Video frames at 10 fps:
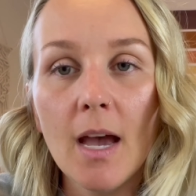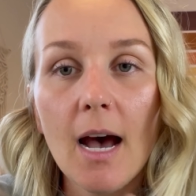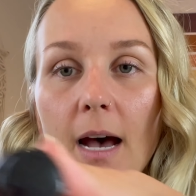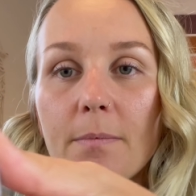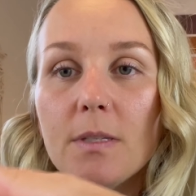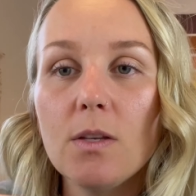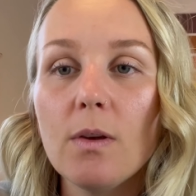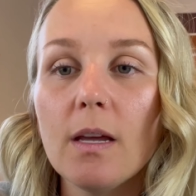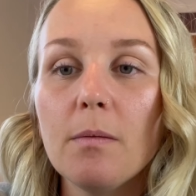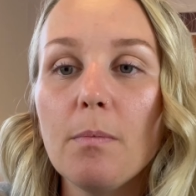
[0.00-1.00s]
Um, so you
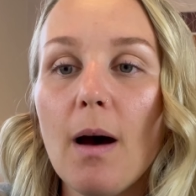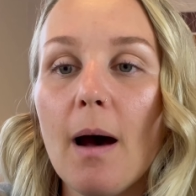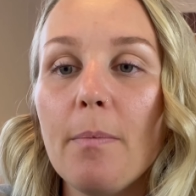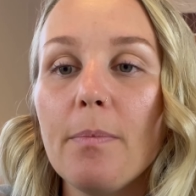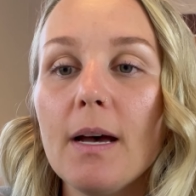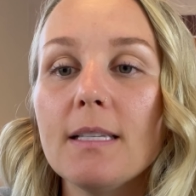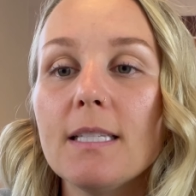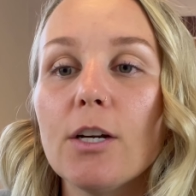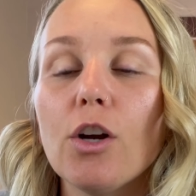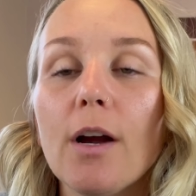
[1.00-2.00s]
can pop a
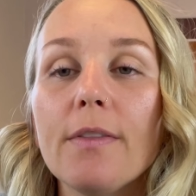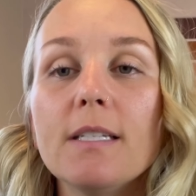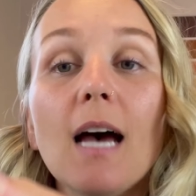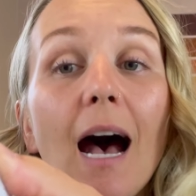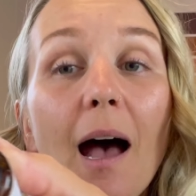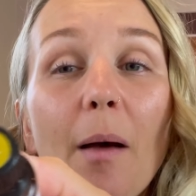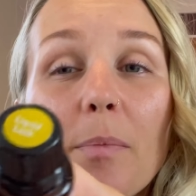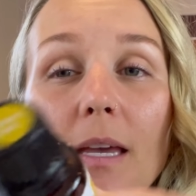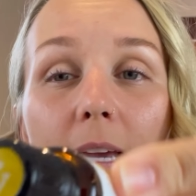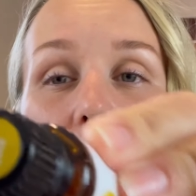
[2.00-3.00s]
sticker on the
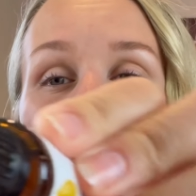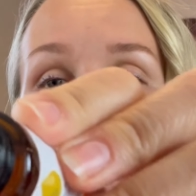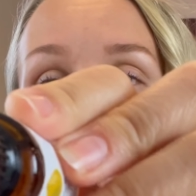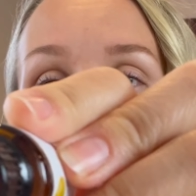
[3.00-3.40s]
top in case you're